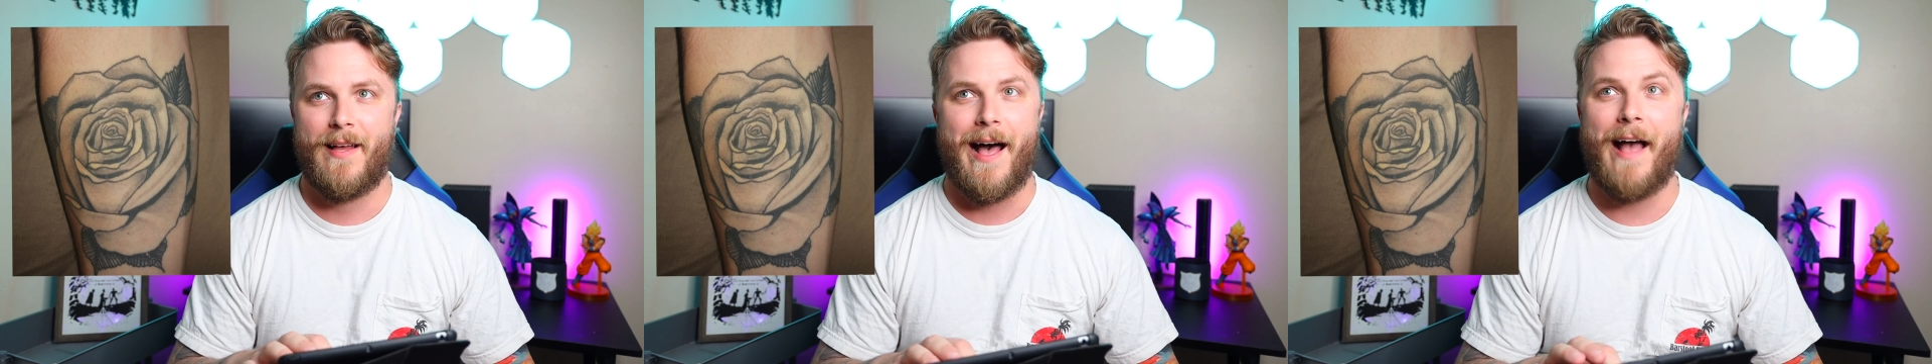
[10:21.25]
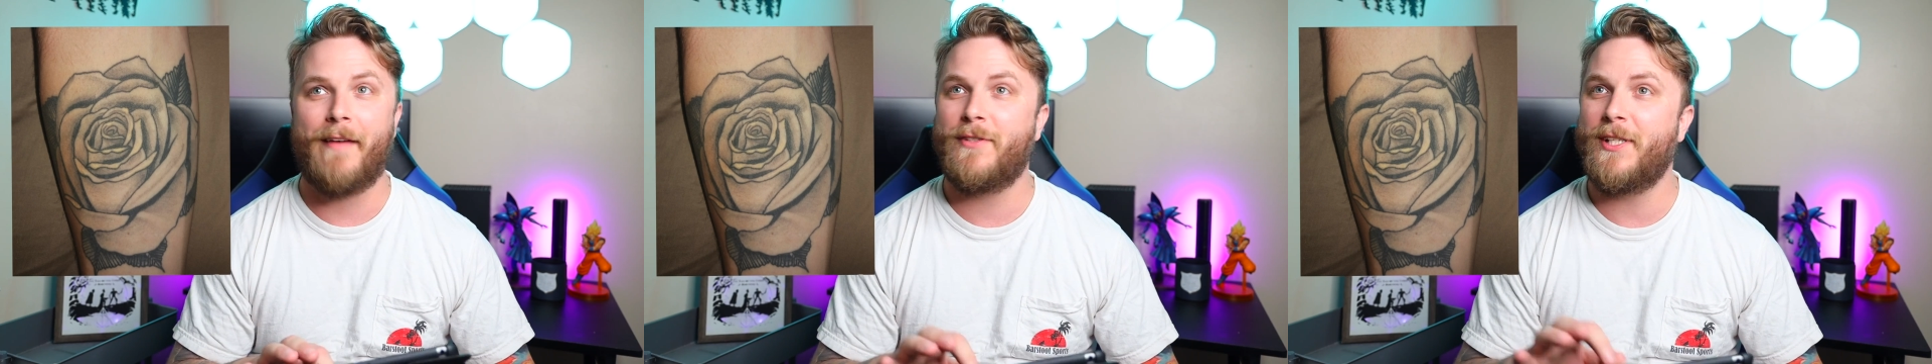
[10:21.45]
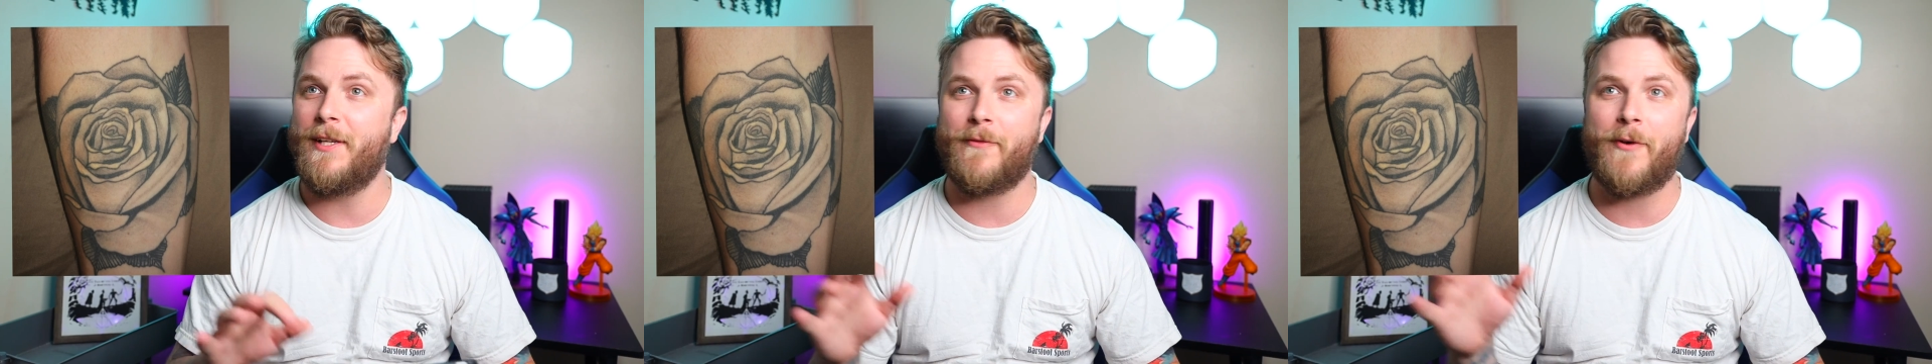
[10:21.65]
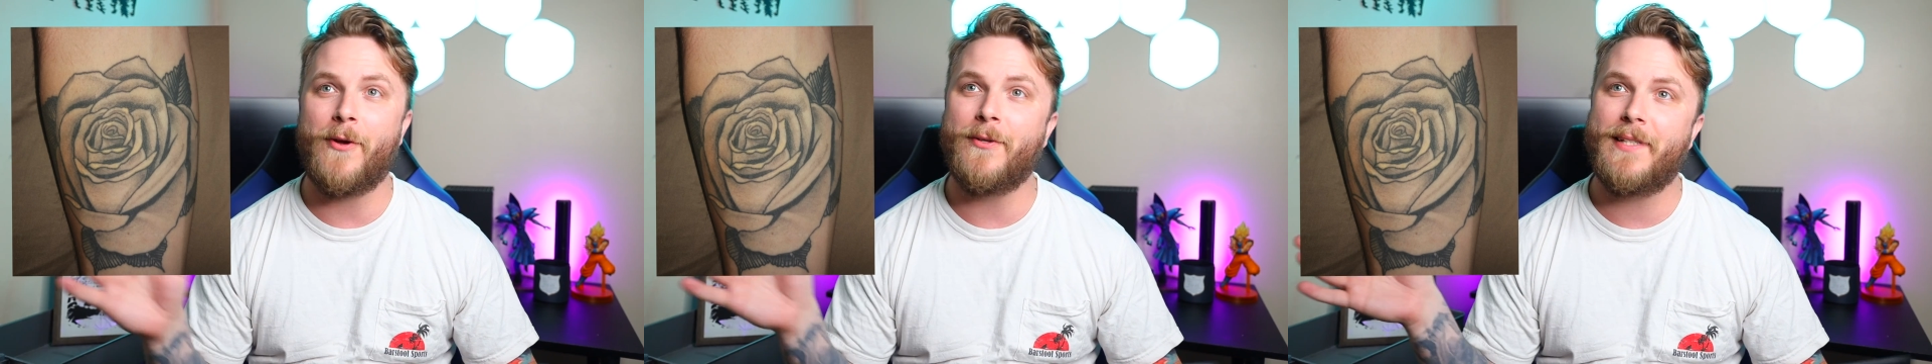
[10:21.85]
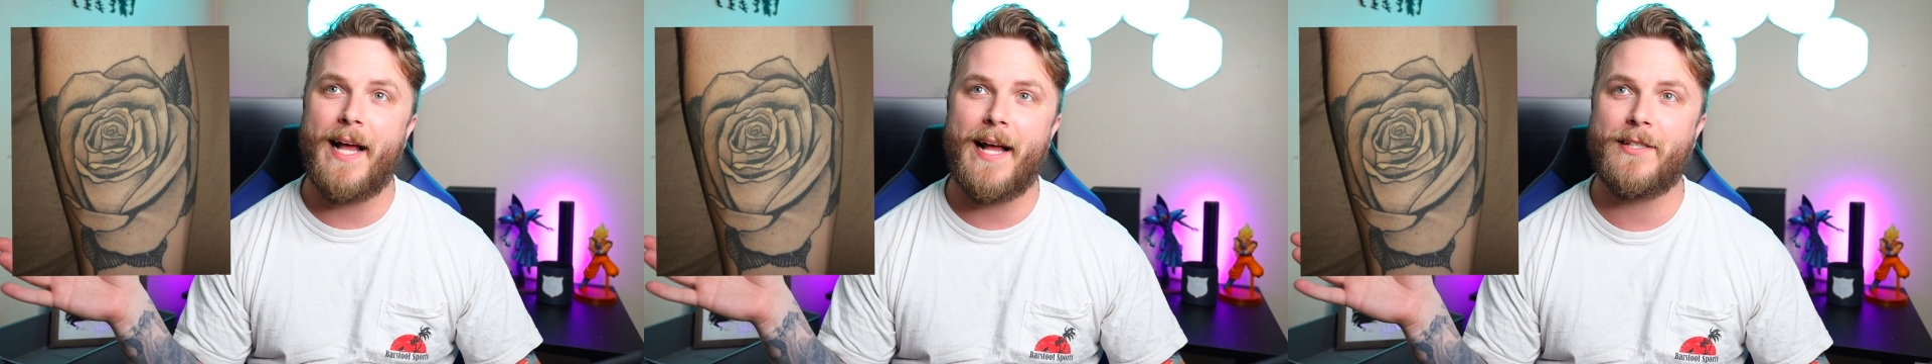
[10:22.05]
I've seen
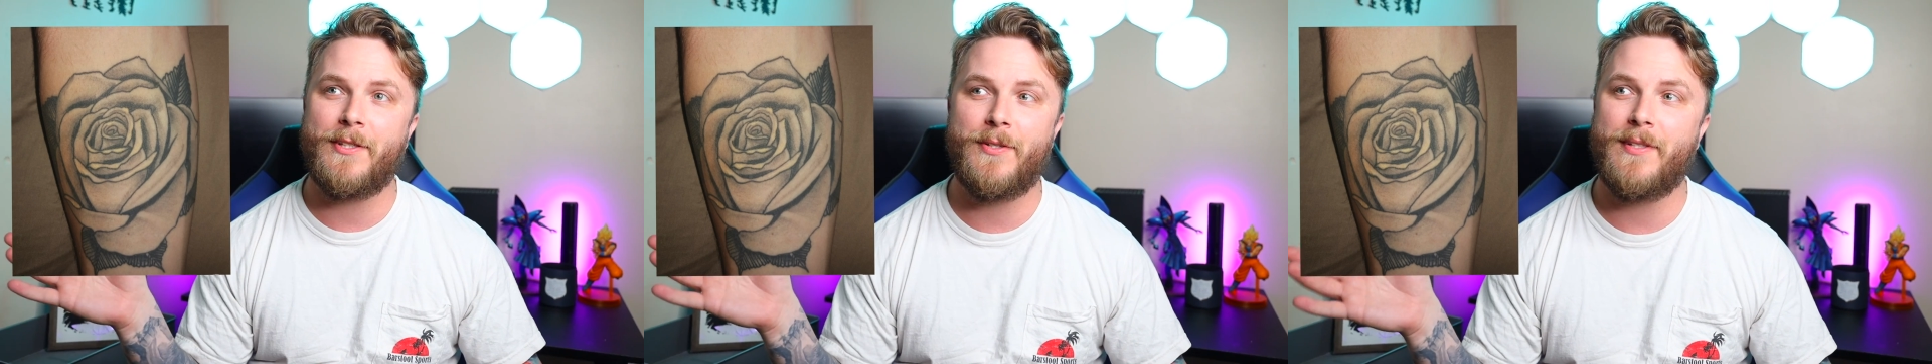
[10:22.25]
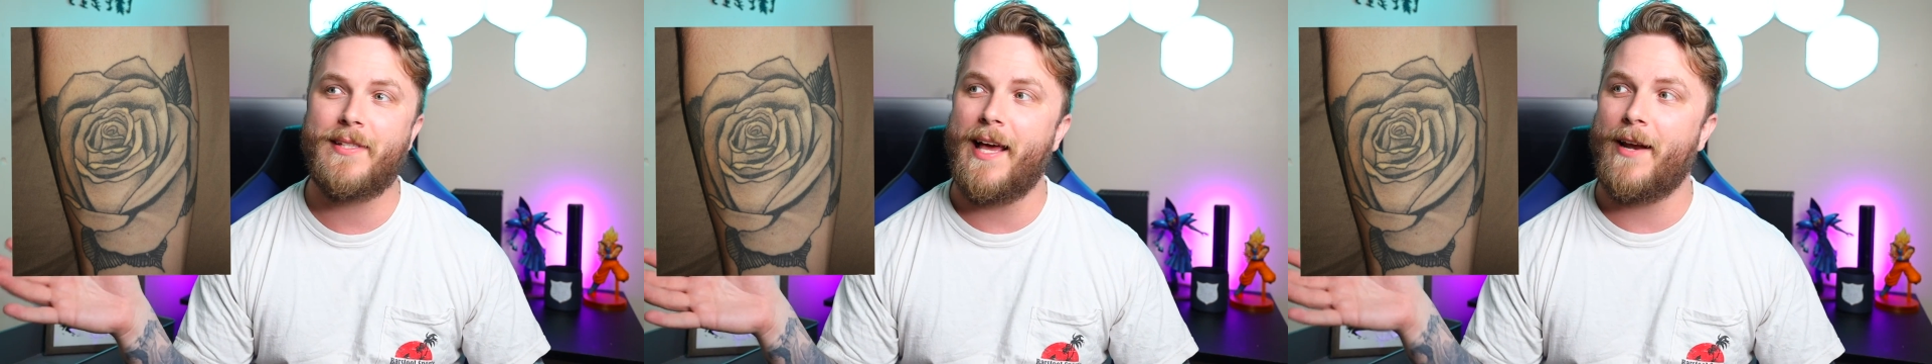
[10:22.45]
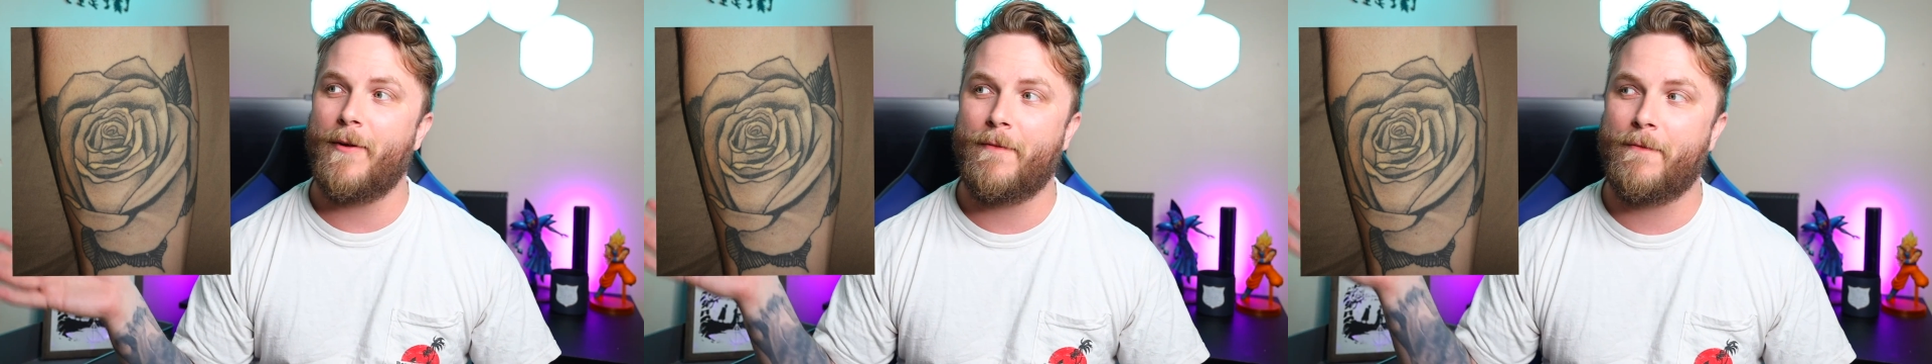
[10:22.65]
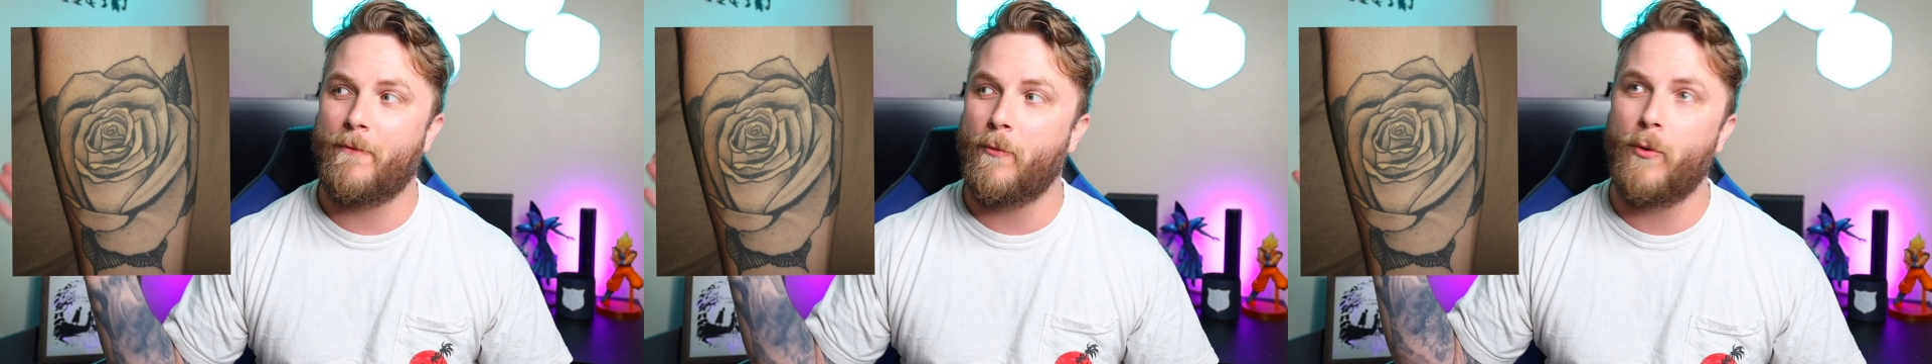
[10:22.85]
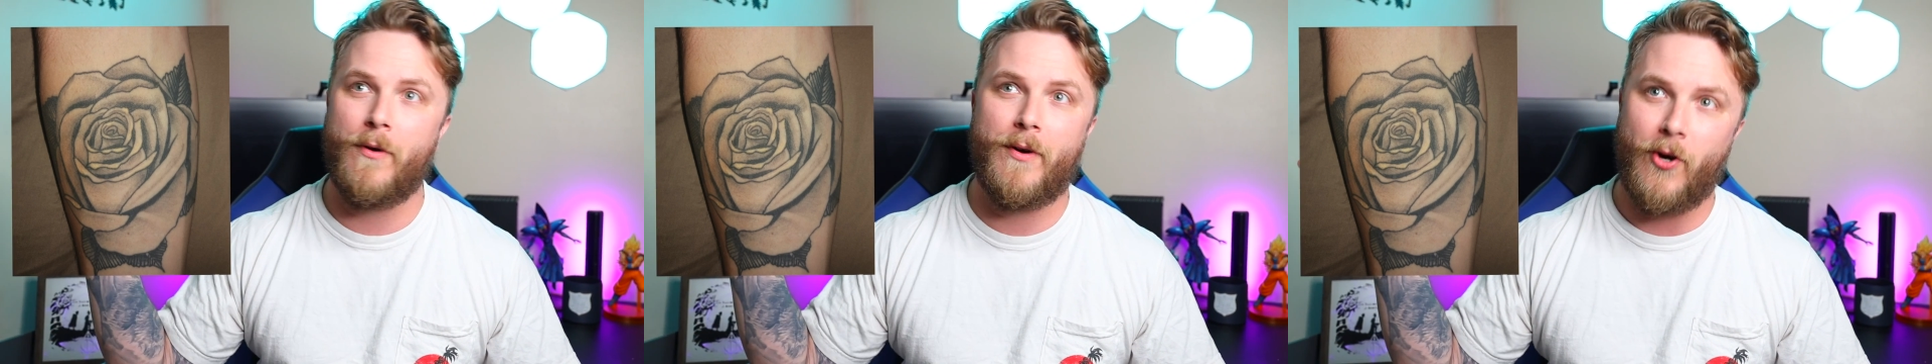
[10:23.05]
rose tattoos that are
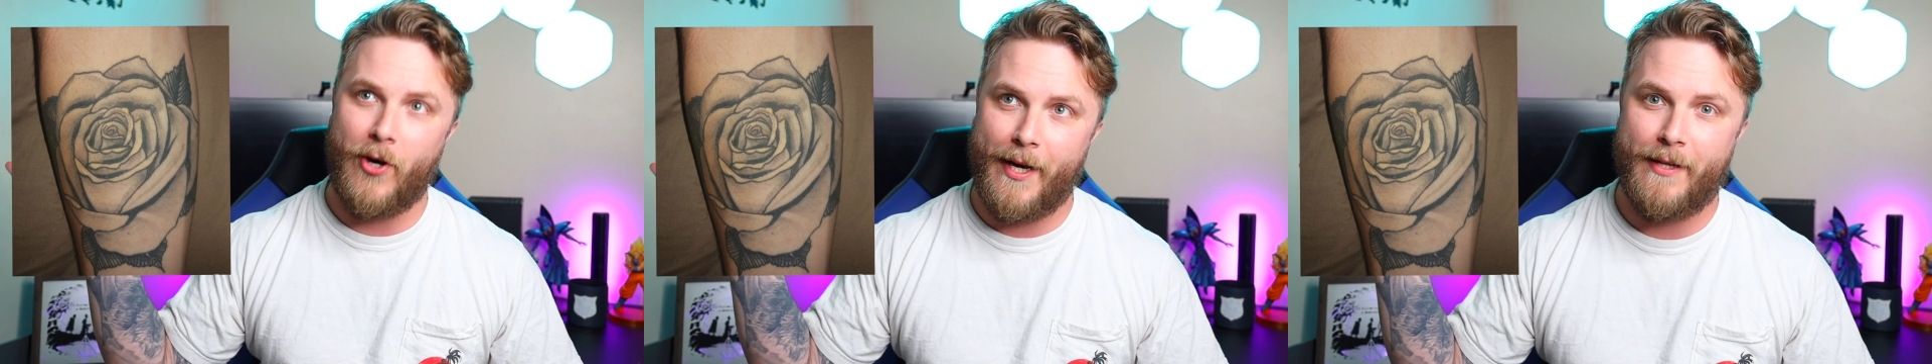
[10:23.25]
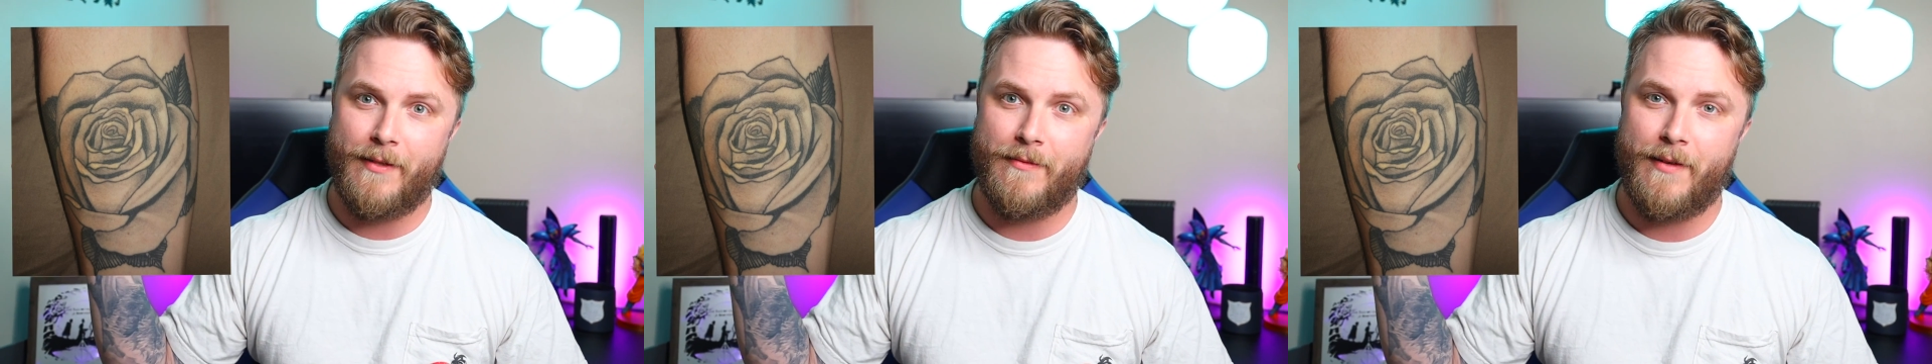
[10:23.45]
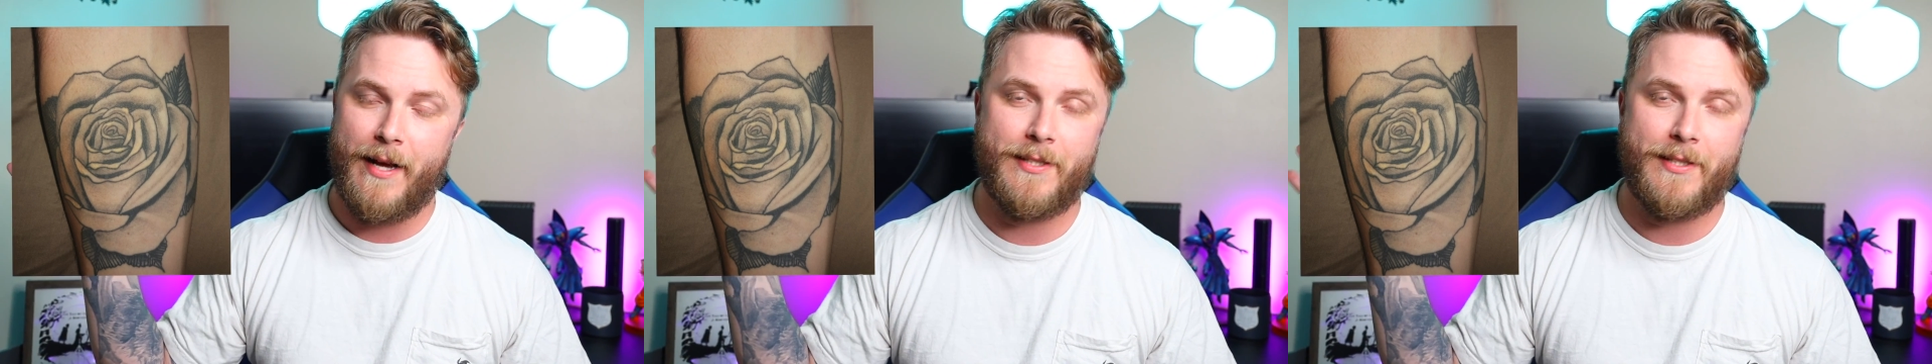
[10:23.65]
four grand.